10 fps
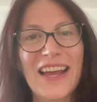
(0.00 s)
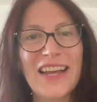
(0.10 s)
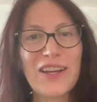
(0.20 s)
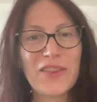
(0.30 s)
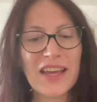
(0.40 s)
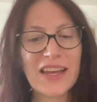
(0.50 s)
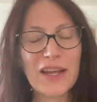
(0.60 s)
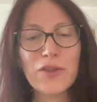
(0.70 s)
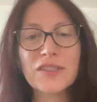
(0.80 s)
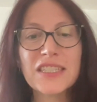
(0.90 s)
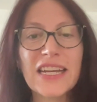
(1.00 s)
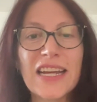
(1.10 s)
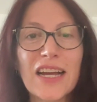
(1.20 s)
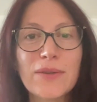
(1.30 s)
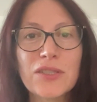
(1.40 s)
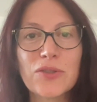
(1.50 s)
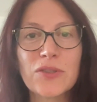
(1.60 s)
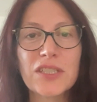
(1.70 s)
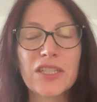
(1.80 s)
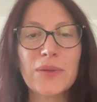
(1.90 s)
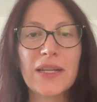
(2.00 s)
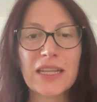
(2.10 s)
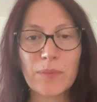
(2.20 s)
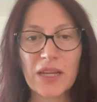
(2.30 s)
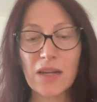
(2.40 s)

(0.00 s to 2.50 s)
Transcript: Hello there. I thought today I would talk to you a little bit